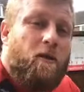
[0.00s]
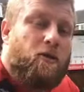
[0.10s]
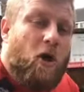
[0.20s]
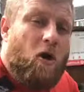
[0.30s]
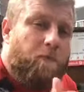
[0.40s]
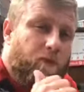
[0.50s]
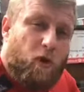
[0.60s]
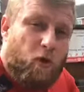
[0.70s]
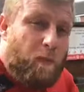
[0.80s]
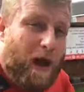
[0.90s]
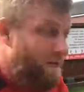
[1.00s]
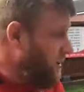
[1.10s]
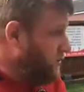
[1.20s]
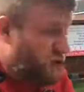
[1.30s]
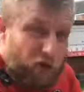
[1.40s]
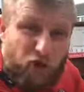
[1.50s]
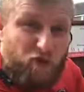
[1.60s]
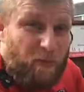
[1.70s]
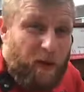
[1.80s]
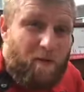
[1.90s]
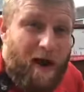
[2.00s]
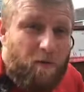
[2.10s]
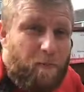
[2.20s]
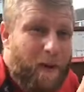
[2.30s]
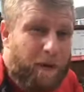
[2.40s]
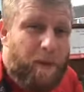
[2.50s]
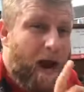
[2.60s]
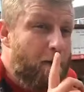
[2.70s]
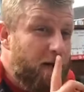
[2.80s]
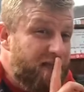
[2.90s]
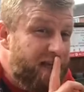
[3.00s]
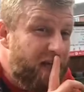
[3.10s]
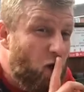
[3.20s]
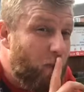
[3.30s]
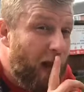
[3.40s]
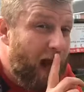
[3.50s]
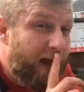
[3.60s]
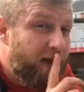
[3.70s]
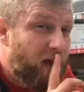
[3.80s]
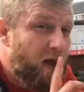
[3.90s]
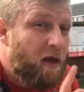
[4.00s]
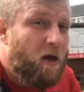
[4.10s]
So, good pirate, just gonna dribble around. Bad pirate, sneak up behind.